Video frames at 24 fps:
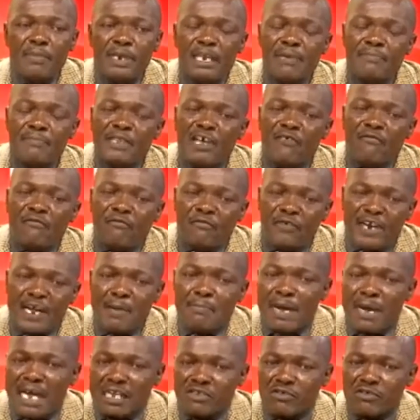believe the
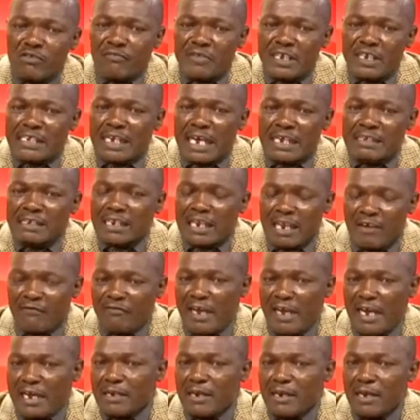framers of this Hustler
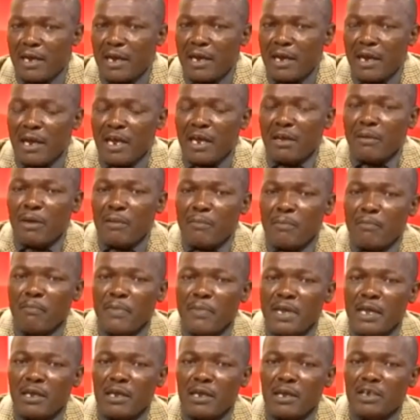Fund
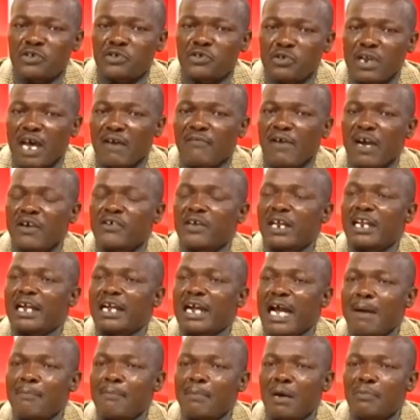may, should have actually
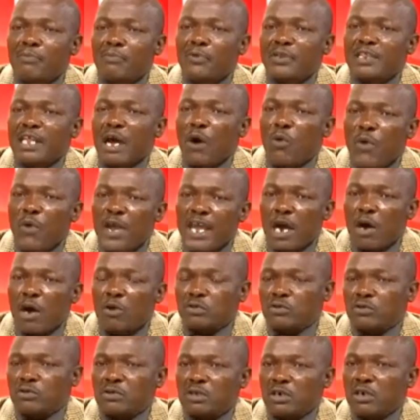come up with a way
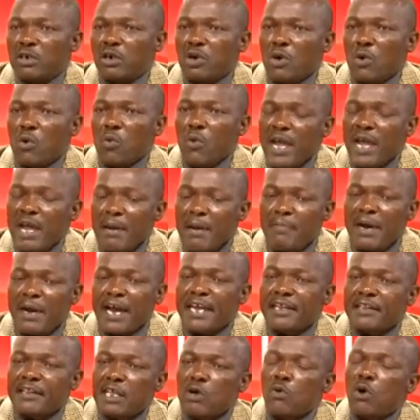out
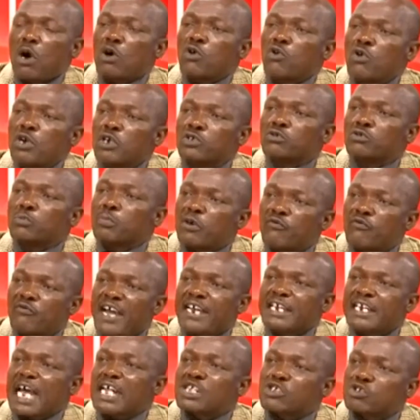whereby they were going to
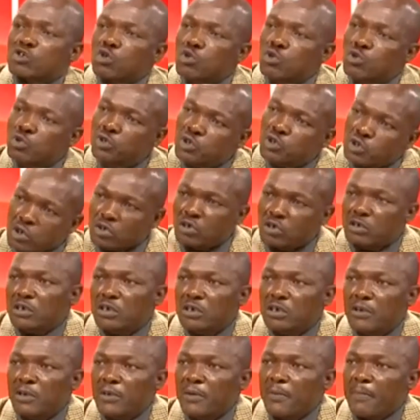provide a solution
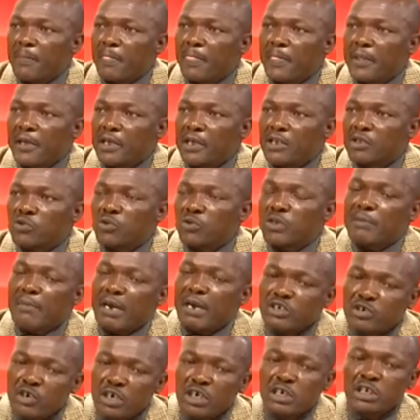to the
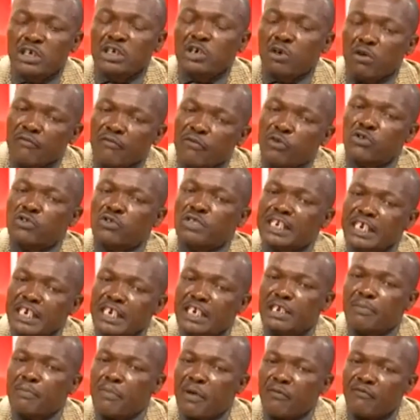majority of those
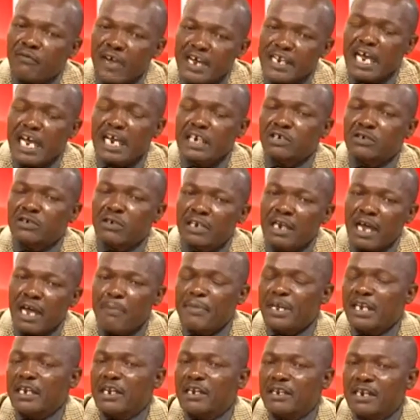needy financial, I
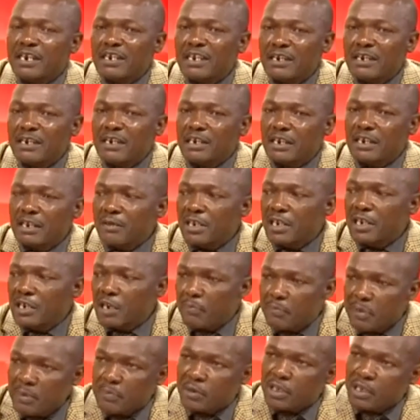mean, needy, needy,
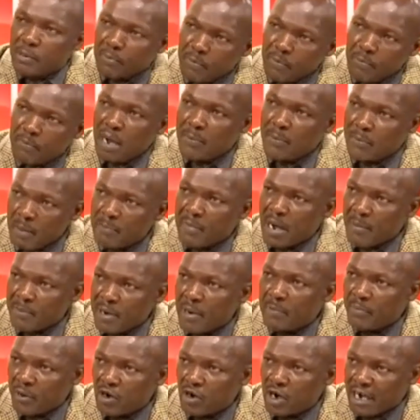needy people, the bam, bam, bam,
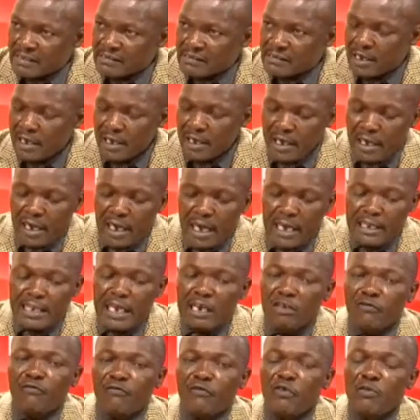bam, bokas. Yeah. And
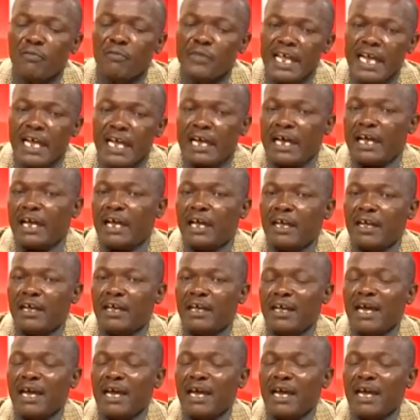then from there,